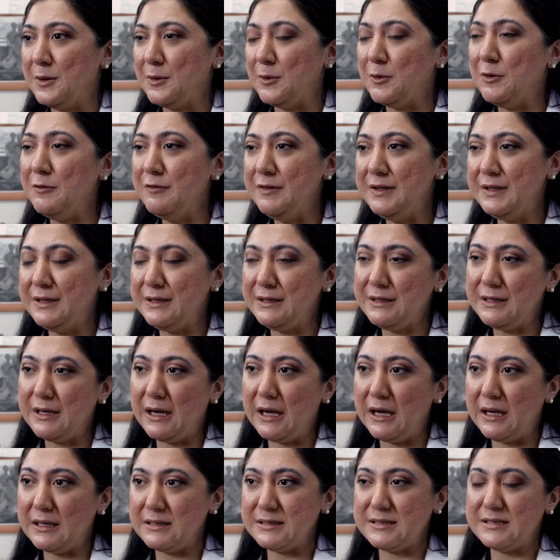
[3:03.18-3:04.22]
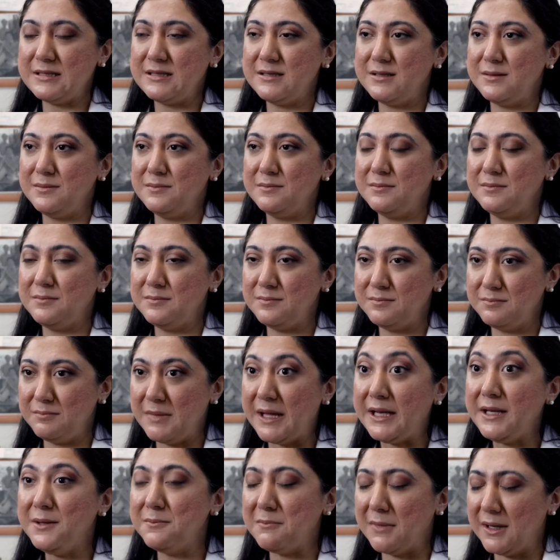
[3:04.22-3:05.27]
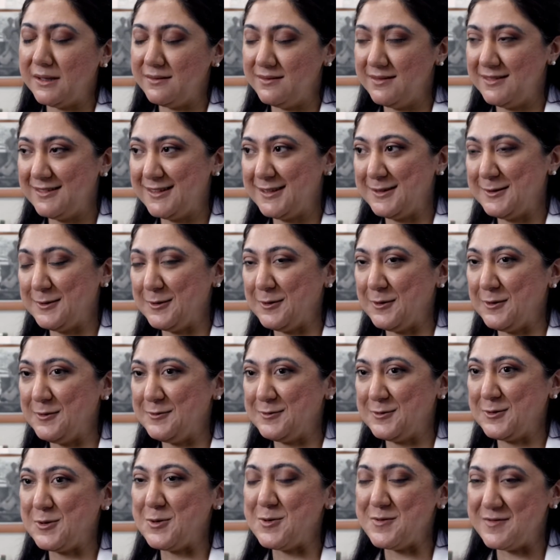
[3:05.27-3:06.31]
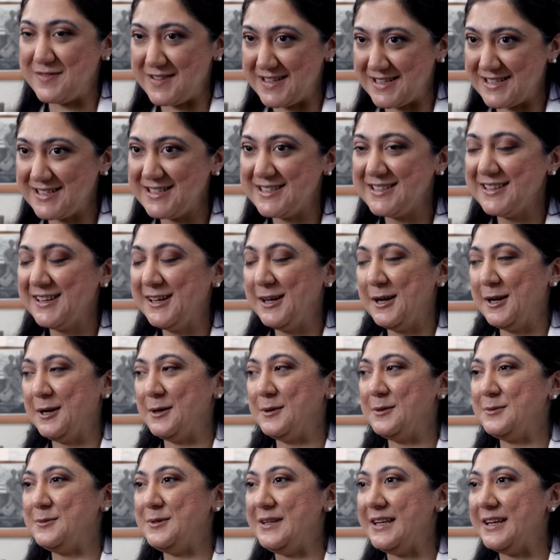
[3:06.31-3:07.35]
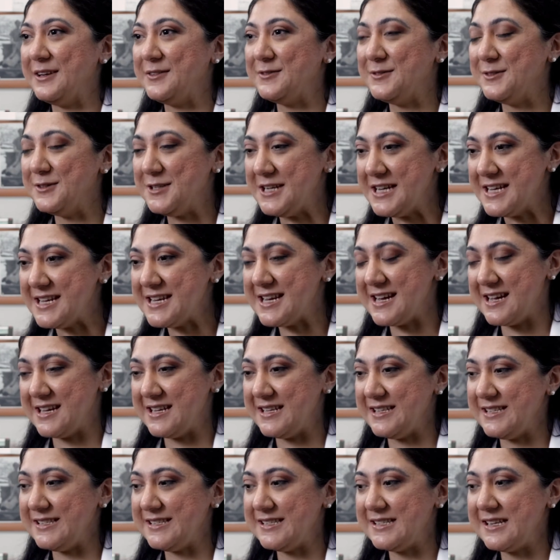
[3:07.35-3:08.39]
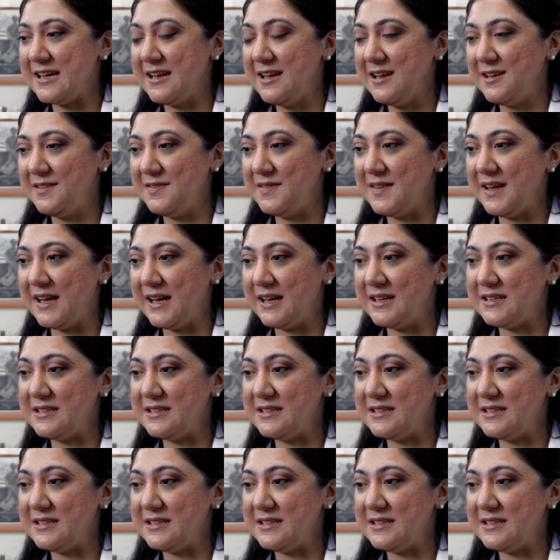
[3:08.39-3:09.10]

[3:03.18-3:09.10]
Over the last many months of COVID, we have realized that